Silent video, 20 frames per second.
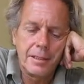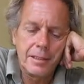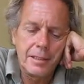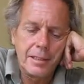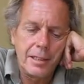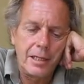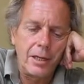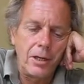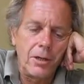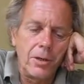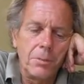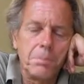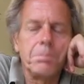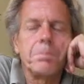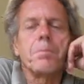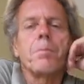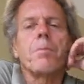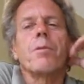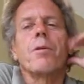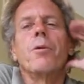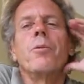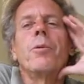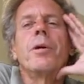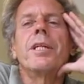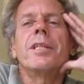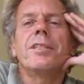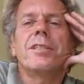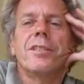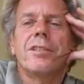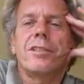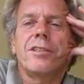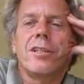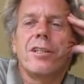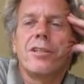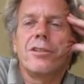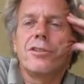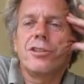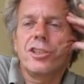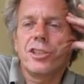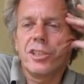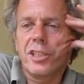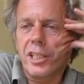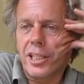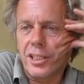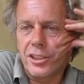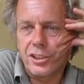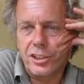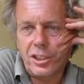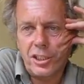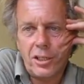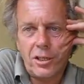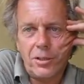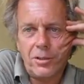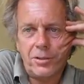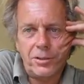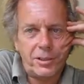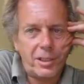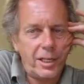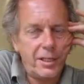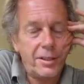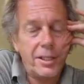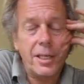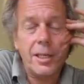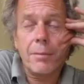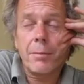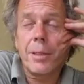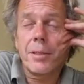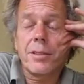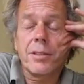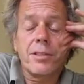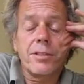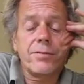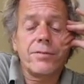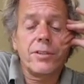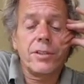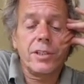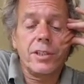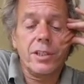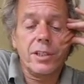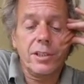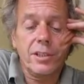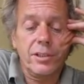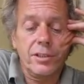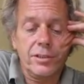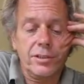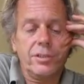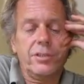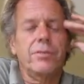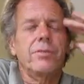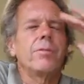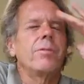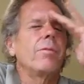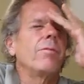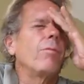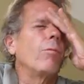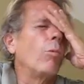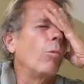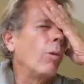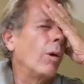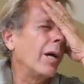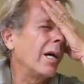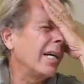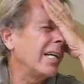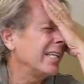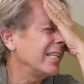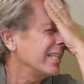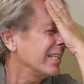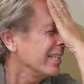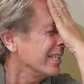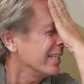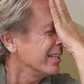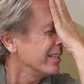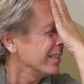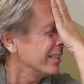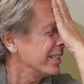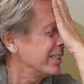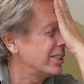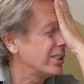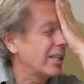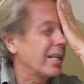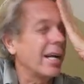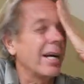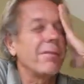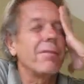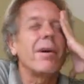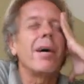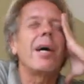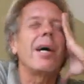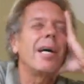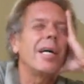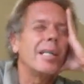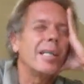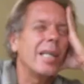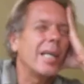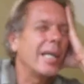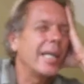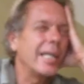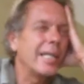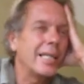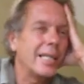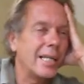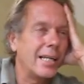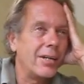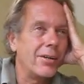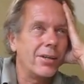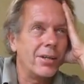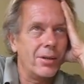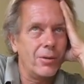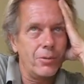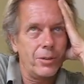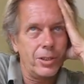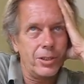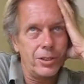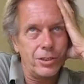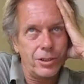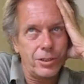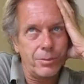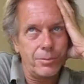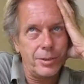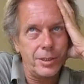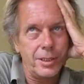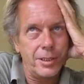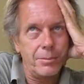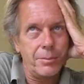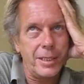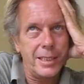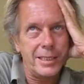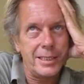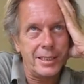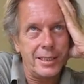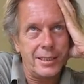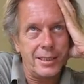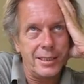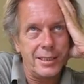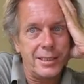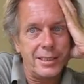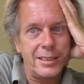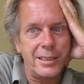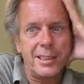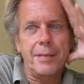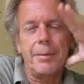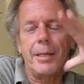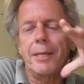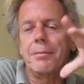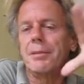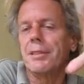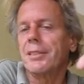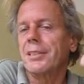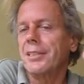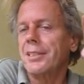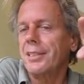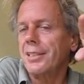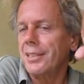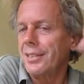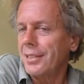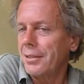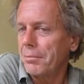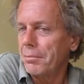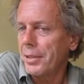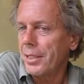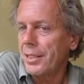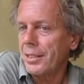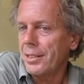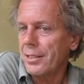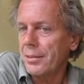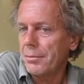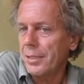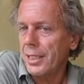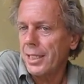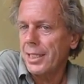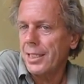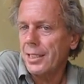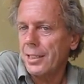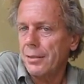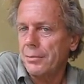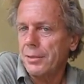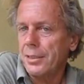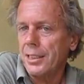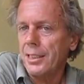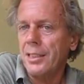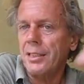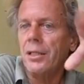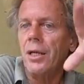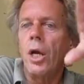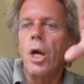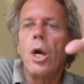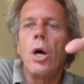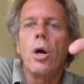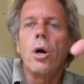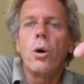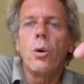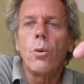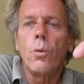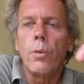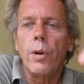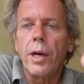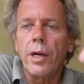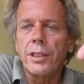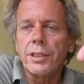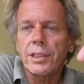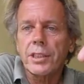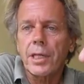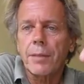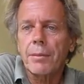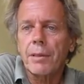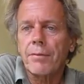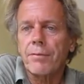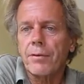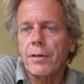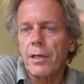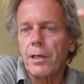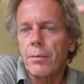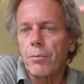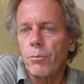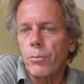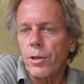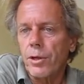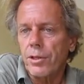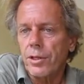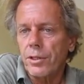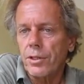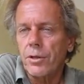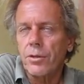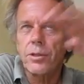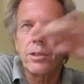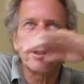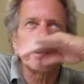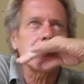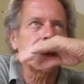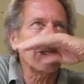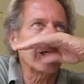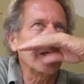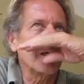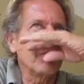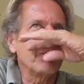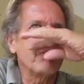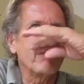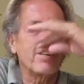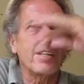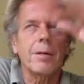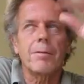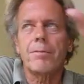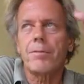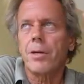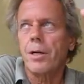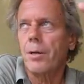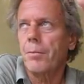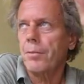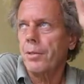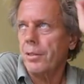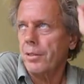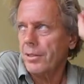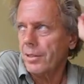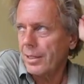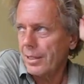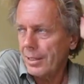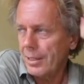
Hello. What is the solution to NGOs? I think about this for years. One, they should have online accounting where you should be basically be able to see the minute the money comes in, where it's coming from, where the donors are coming from, and